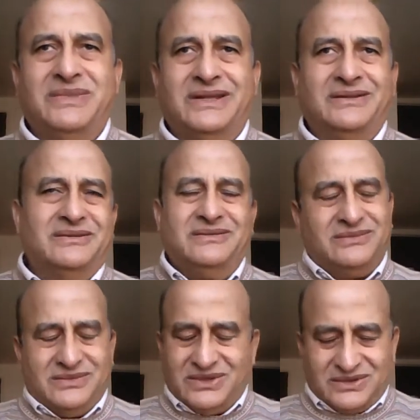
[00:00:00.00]
and
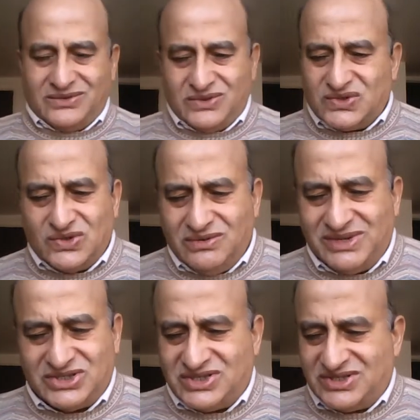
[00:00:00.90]
so
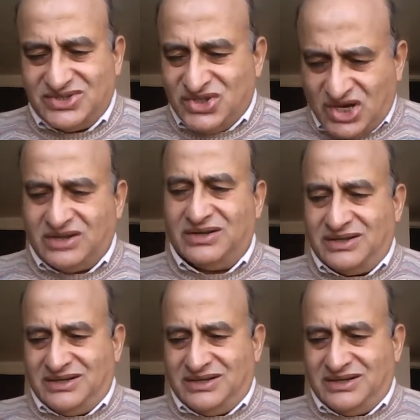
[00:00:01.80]
much junk.